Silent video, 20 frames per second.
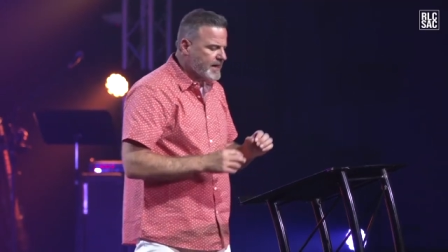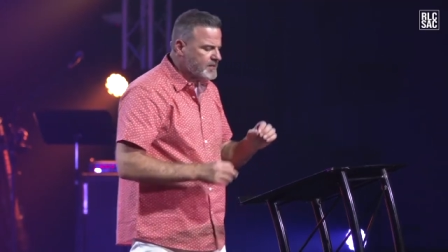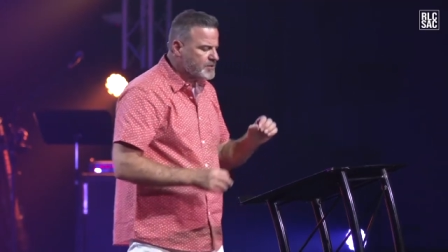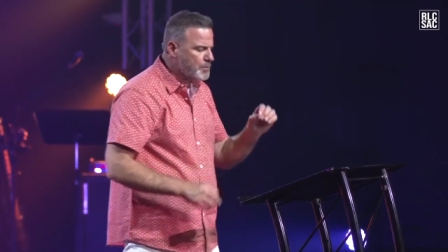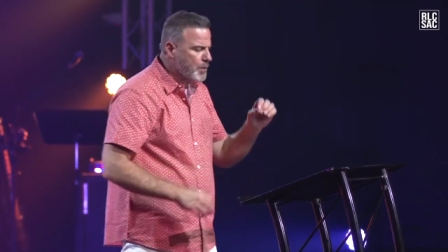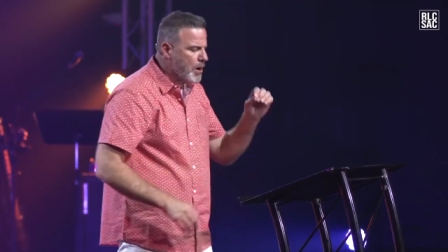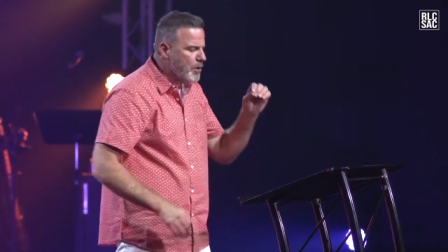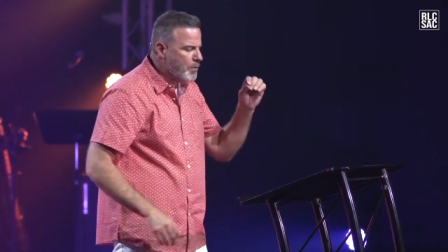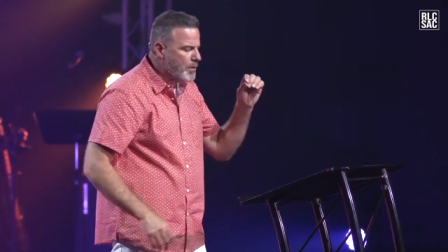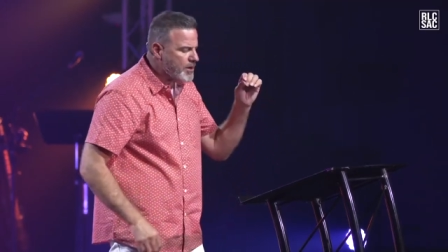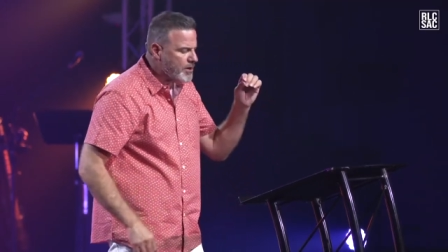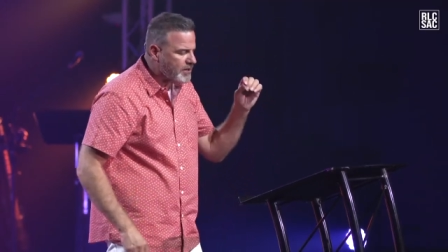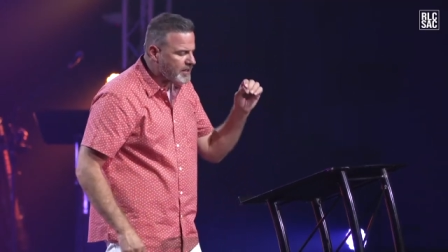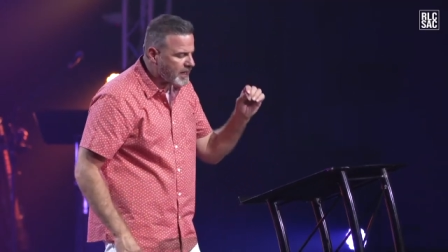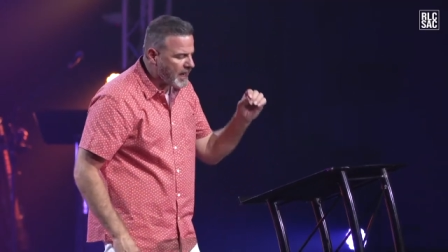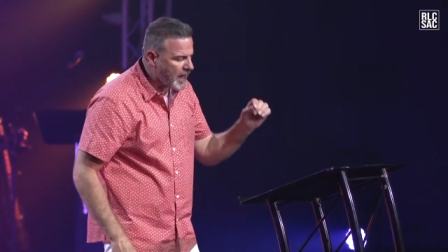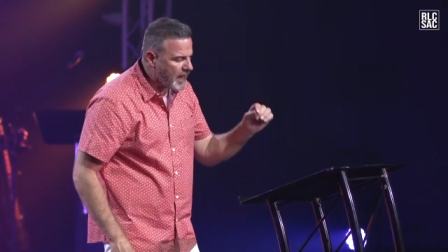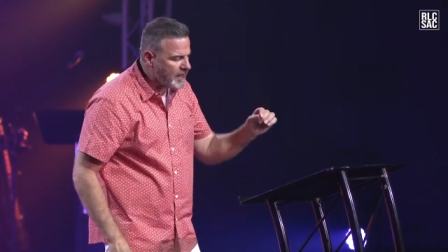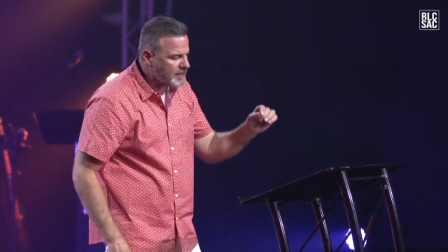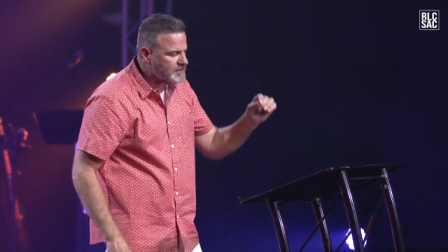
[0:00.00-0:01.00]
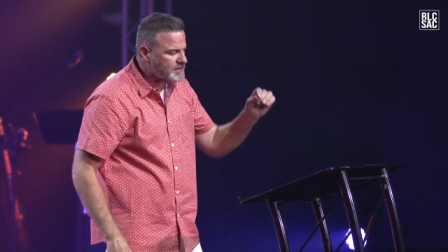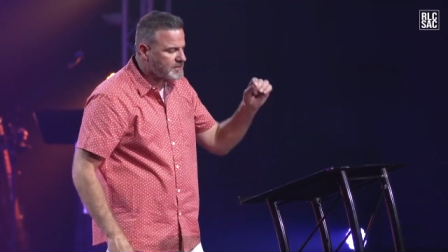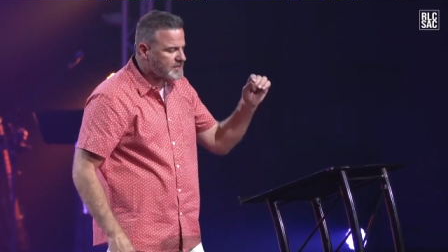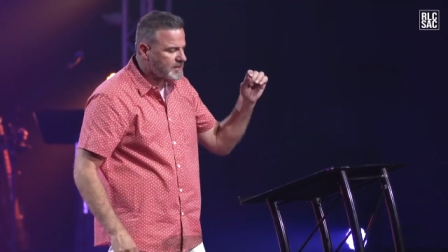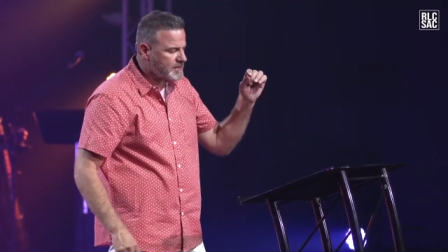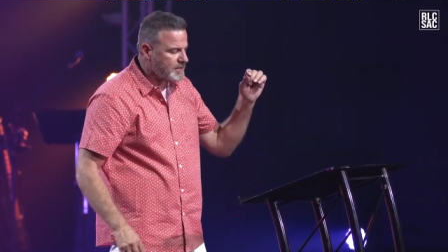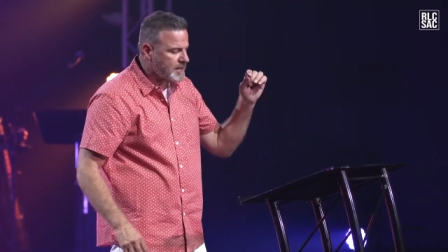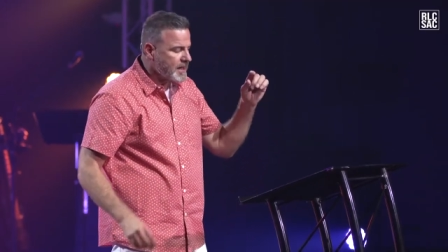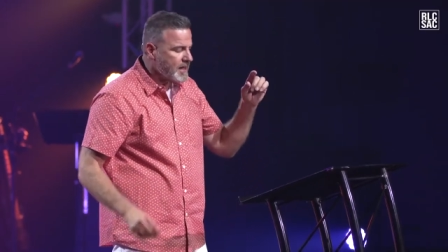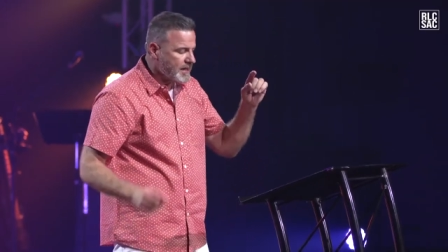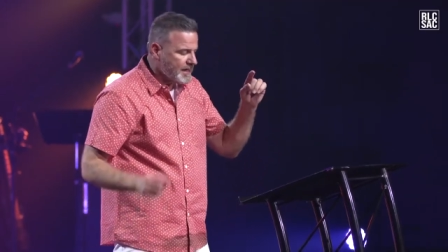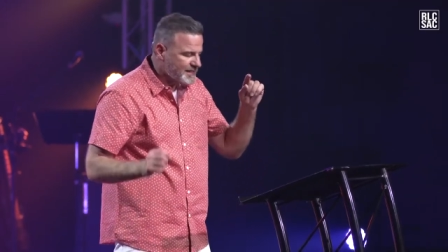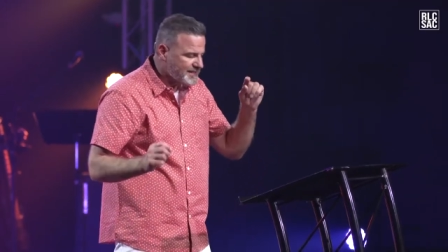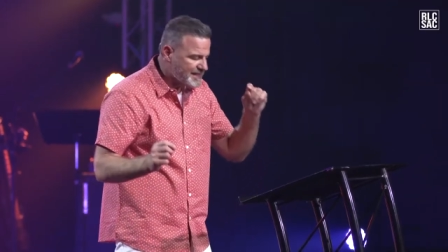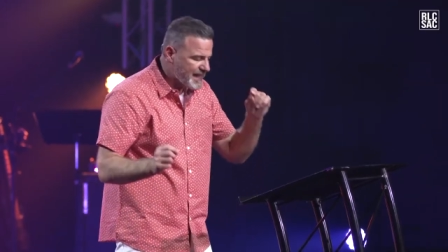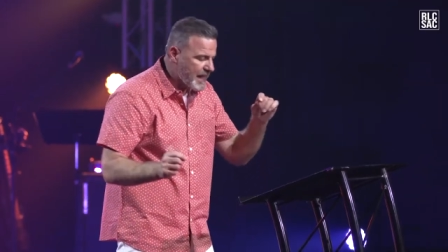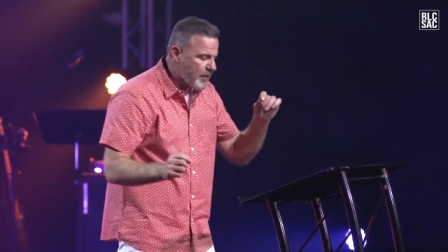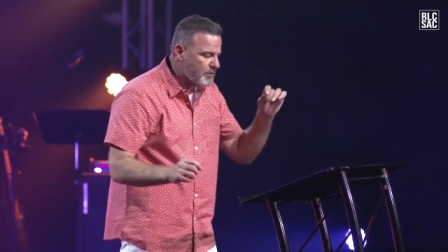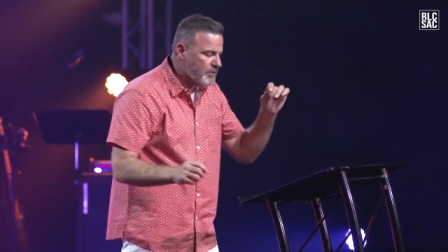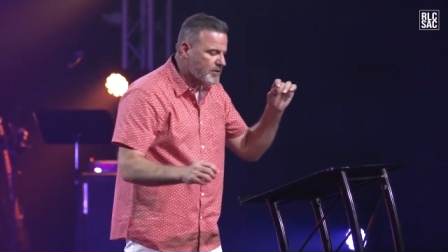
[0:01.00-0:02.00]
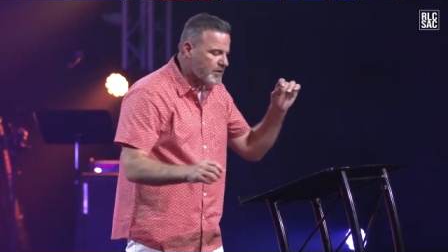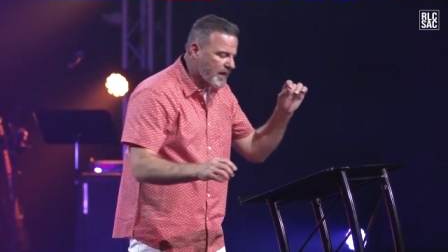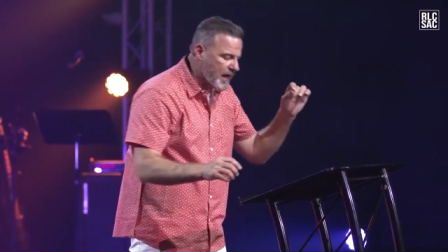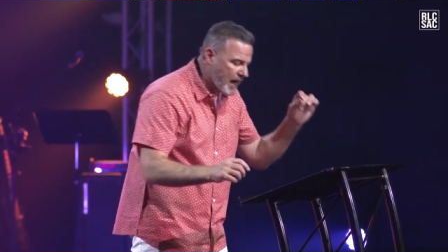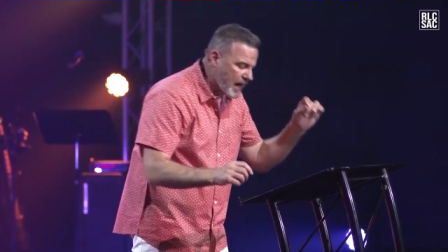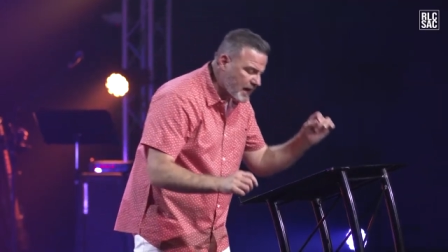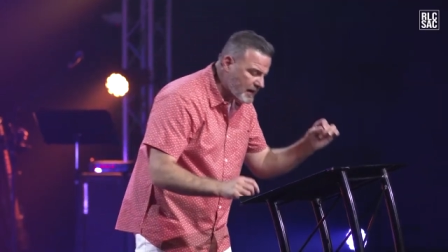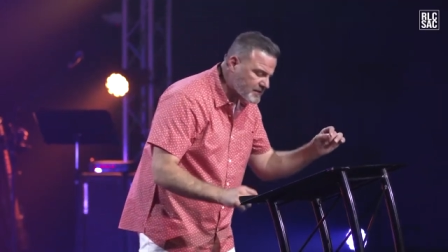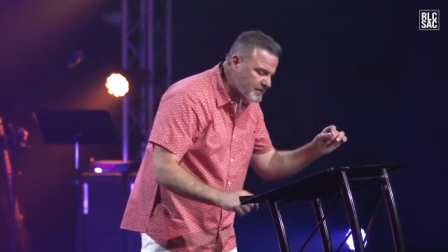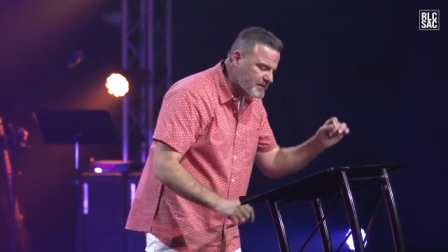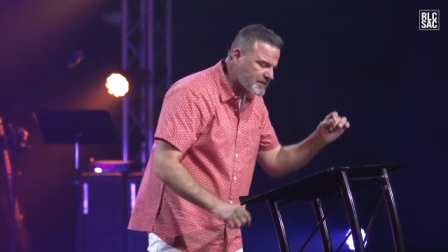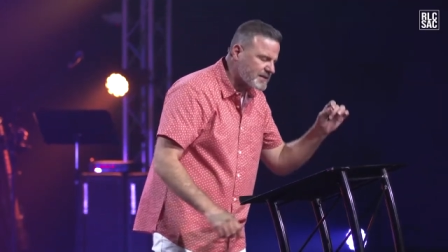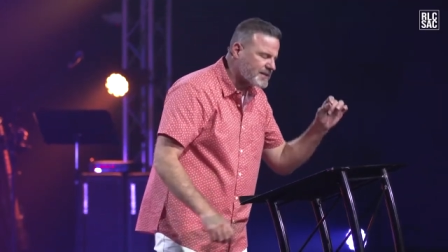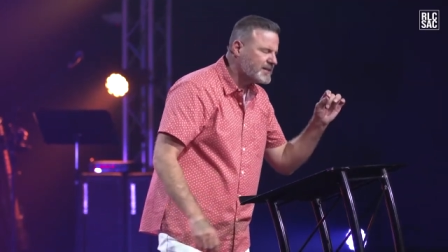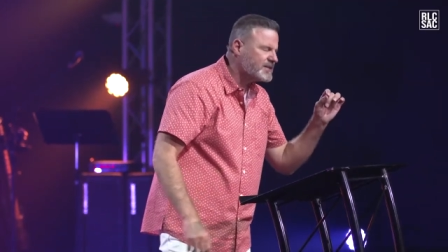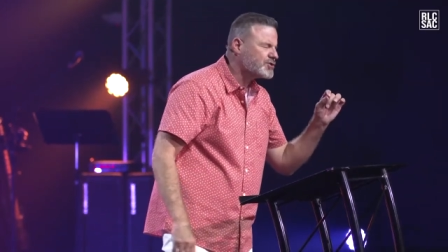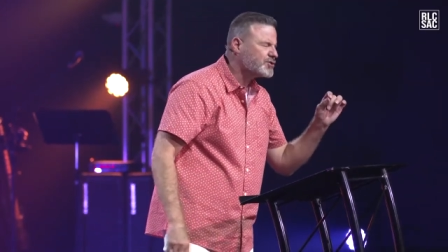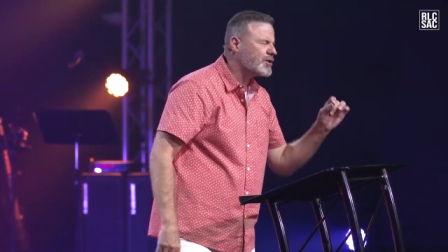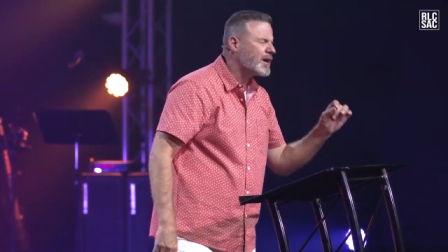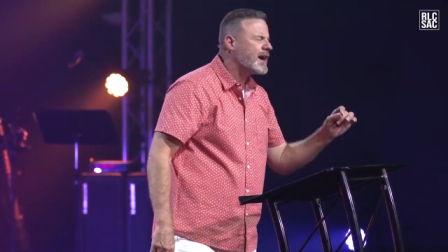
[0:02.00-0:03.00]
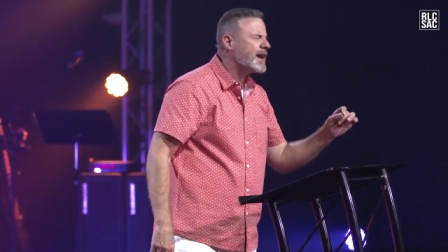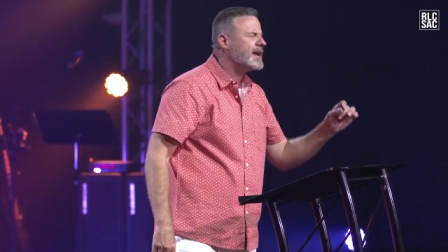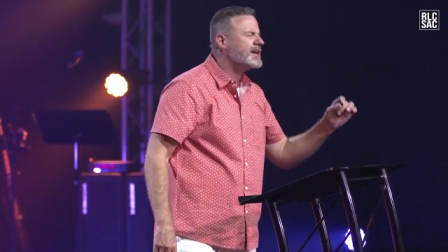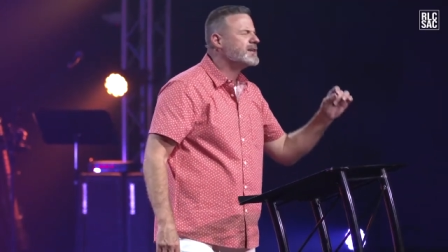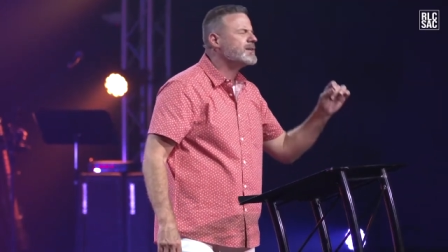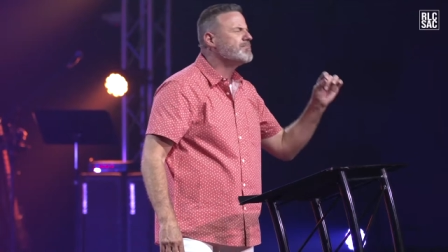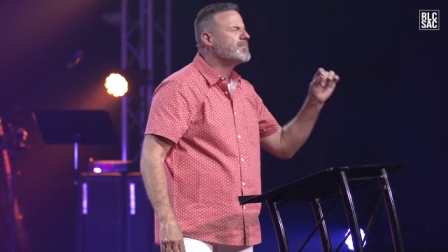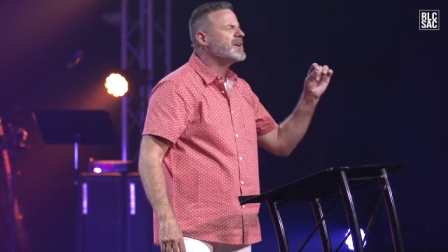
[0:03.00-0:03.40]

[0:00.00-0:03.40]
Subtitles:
is that we're constantly trying